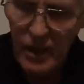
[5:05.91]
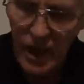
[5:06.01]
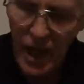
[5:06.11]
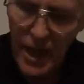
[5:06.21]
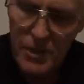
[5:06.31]

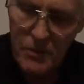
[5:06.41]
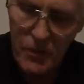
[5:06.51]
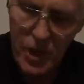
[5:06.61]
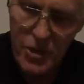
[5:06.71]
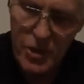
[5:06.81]

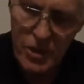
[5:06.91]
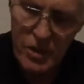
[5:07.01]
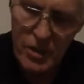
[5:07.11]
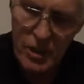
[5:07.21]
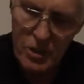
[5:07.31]
Aspiration
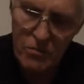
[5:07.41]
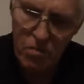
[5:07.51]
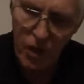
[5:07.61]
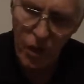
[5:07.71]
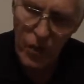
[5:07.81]
is
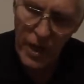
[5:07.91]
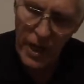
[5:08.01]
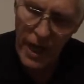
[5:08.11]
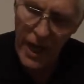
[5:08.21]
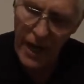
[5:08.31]
blowing
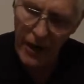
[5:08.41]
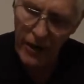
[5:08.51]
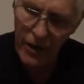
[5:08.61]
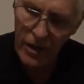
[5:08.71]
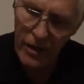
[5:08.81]

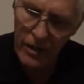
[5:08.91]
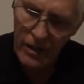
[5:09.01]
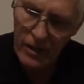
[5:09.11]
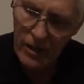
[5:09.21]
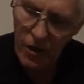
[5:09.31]
air
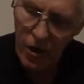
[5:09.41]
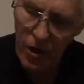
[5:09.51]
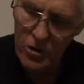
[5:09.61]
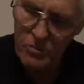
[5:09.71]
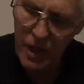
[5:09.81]

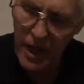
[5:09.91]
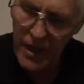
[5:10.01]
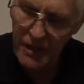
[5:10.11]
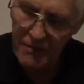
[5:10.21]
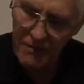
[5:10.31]
caused
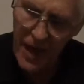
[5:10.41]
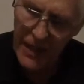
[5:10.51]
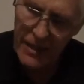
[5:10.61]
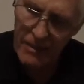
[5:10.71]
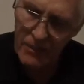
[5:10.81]
by the
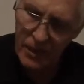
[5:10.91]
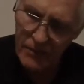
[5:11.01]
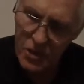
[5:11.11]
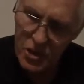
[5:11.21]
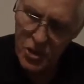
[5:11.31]
vacuum
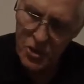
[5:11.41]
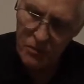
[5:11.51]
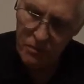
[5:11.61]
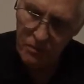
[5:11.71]
of the system.